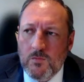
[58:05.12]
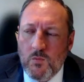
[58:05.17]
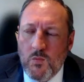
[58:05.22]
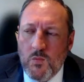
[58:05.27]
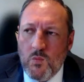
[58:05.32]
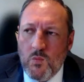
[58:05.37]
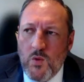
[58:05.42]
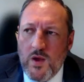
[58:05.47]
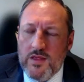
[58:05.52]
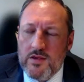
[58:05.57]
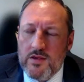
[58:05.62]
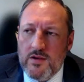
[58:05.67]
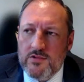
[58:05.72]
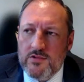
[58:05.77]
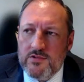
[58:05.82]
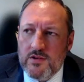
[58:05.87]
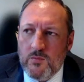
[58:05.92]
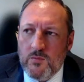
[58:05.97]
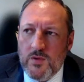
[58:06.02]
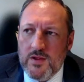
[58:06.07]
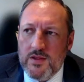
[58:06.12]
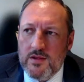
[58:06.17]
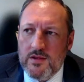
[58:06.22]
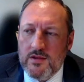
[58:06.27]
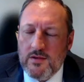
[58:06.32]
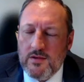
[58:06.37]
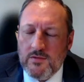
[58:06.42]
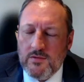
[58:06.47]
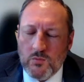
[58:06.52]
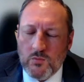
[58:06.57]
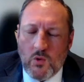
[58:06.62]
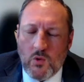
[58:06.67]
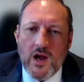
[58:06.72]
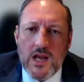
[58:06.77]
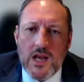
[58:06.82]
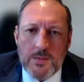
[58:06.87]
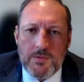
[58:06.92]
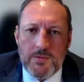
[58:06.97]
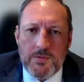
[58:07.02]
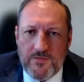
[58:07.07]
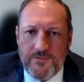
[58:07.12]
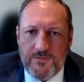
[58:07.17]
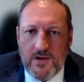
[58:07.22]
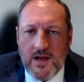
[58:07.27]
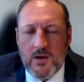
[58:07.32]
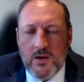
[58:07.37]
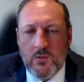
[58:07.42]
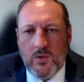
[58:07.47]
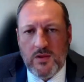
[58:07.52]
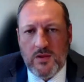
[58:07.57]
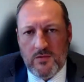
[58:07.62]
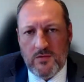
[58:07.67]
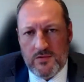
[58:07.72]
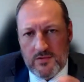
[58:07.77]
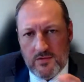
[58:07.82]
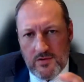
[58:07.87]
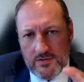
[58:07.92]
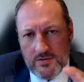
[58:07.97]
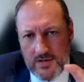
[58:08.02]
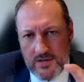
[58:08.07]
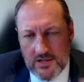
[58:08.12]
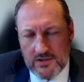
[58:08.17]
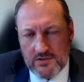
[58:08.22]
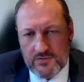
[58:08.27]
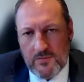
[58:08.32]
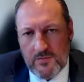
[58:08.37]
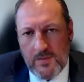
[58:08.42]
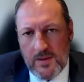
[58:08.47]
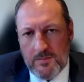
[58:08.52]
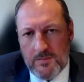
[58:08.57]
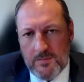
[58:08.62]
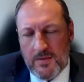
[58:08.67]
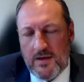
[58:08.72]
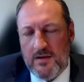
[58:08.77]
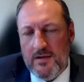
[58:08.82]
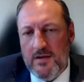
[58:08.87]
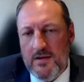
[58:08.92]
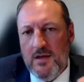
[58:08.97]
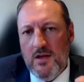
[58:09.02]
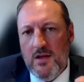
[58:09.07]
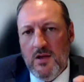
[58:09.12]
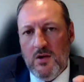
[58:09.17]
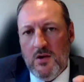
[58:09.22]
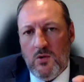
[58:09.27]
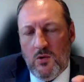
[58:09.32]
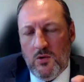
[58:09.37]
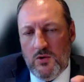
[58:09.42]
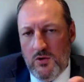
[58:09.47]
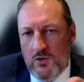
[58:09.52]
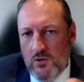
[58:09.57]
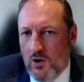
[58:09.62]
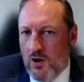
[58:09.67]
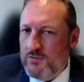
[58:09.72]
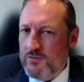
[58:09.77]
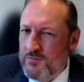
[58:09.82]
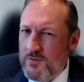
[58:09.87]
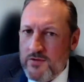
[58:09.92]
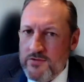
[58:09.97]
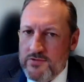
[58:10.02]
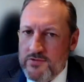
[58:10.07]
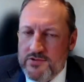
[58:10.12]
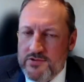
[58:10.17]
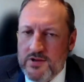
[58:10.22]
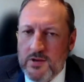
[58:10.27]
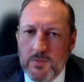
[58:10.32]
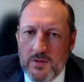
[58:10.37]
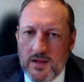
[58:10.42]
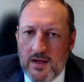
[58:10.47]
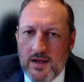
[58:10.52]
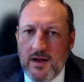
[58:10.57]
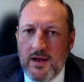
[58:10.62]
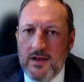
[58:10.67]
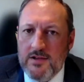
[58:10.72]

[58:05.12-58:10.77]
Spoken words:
Whether wind up of a fund, whether it's on the death of a member or not, it's very similar.